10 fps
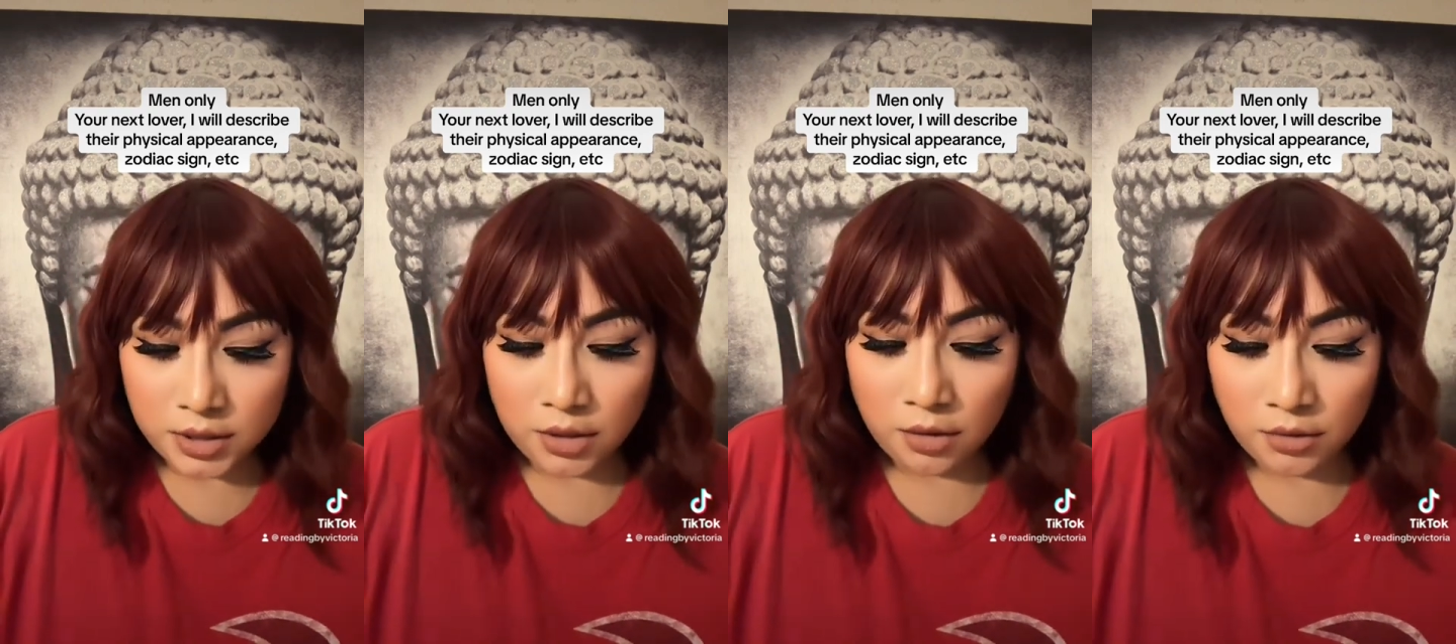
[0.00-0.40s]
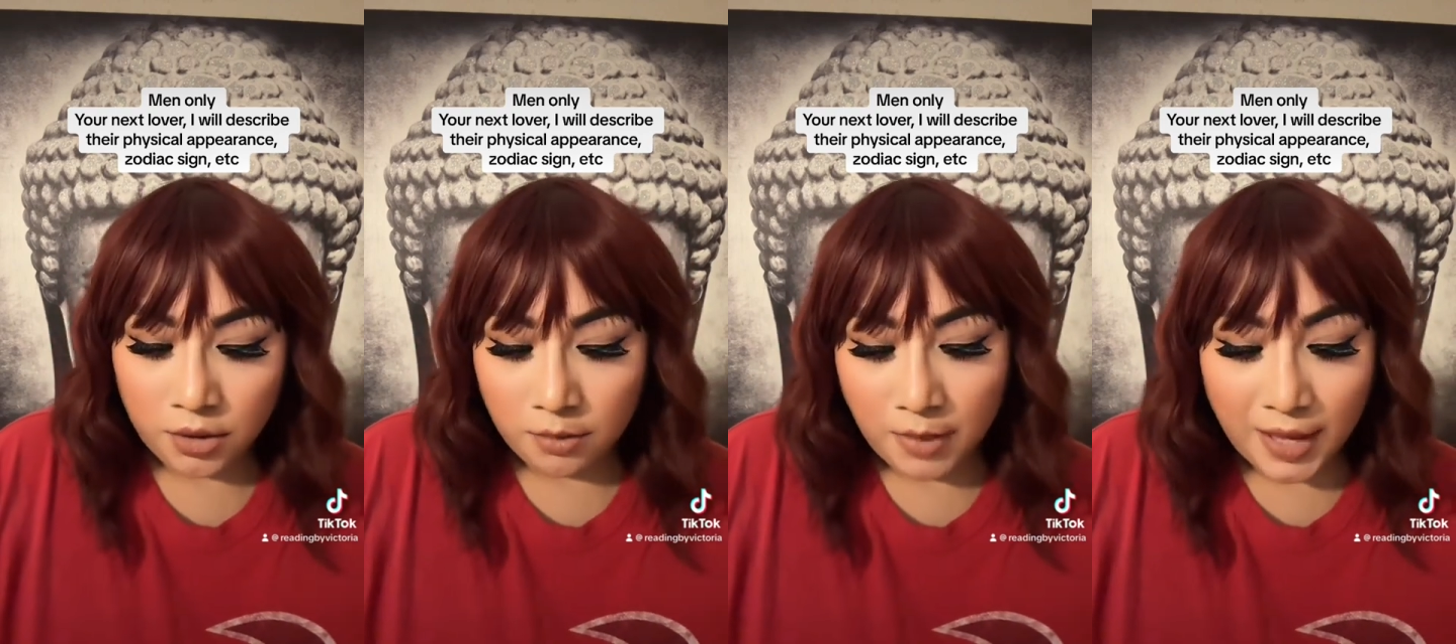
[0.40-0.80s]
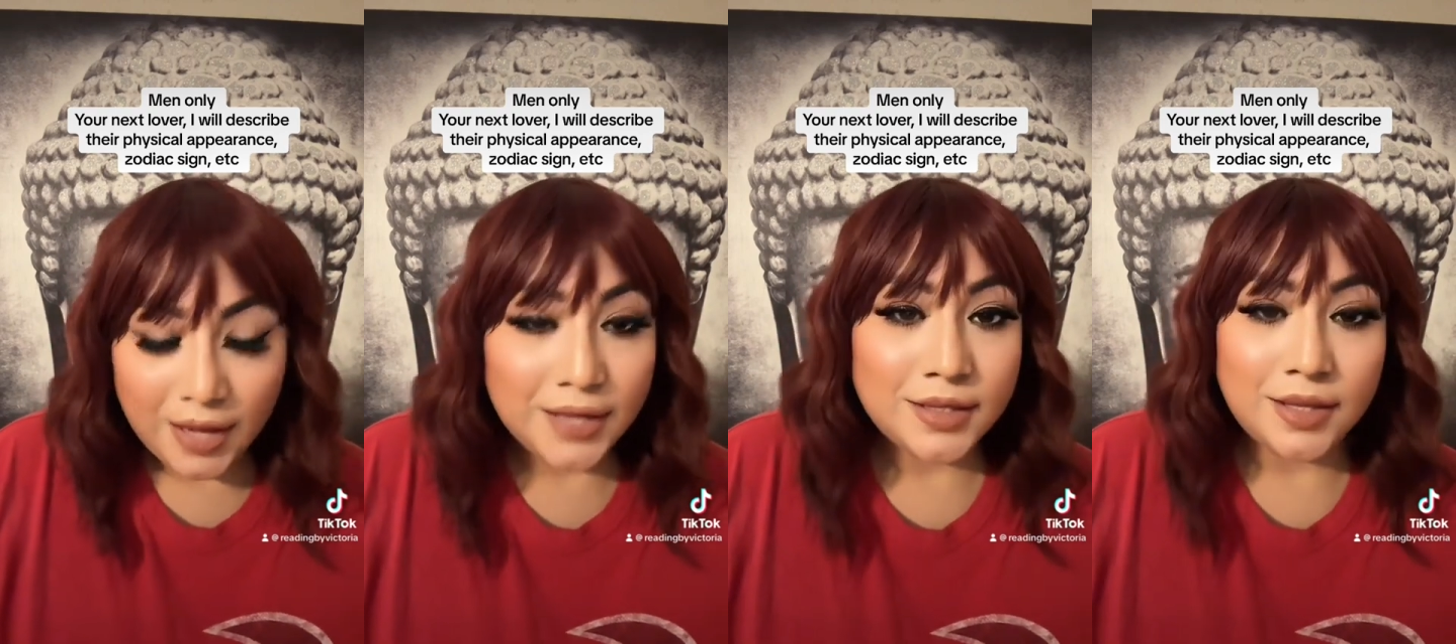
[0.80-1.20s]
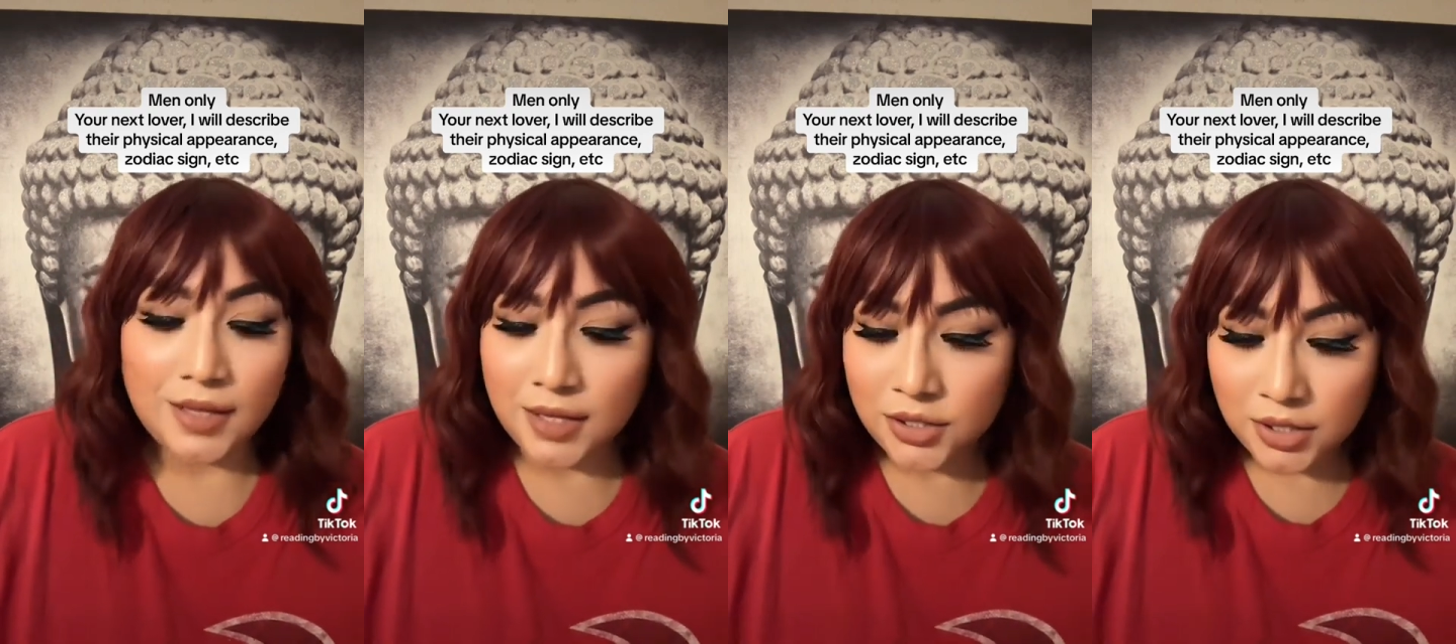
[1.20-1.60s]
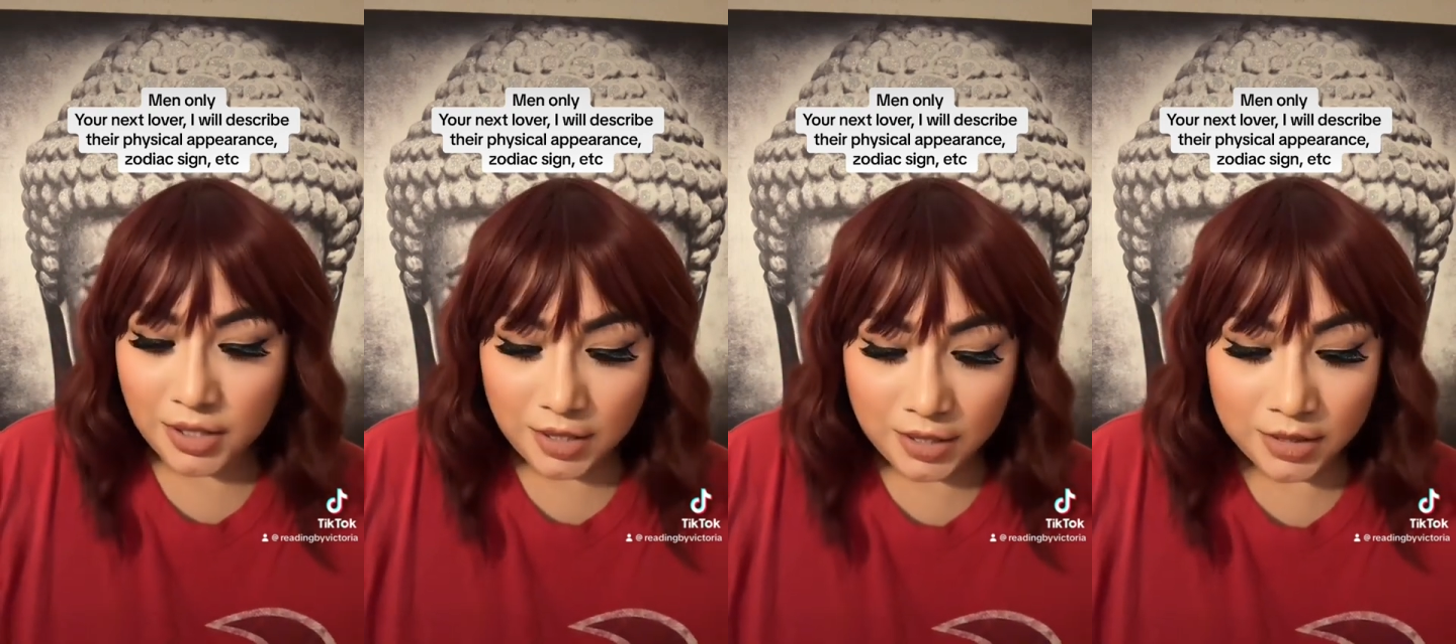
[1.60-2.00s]
You know, they're a badass in the
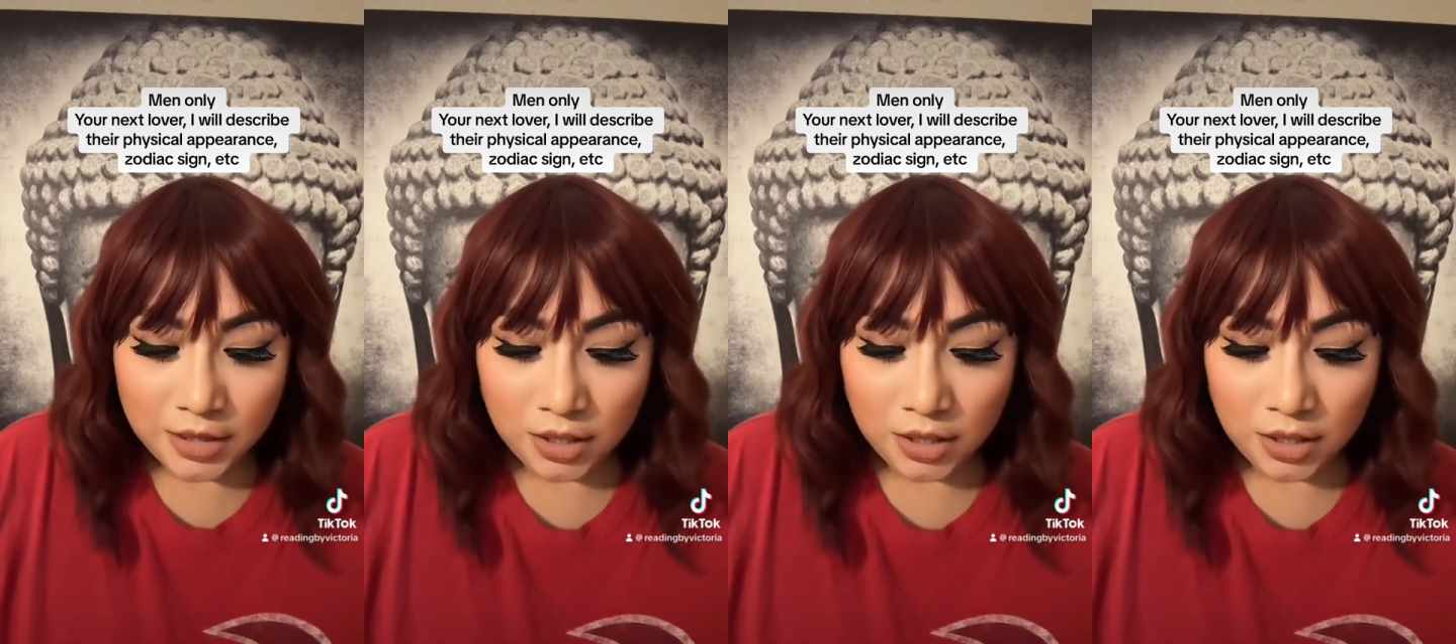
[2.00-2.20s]
kitchen.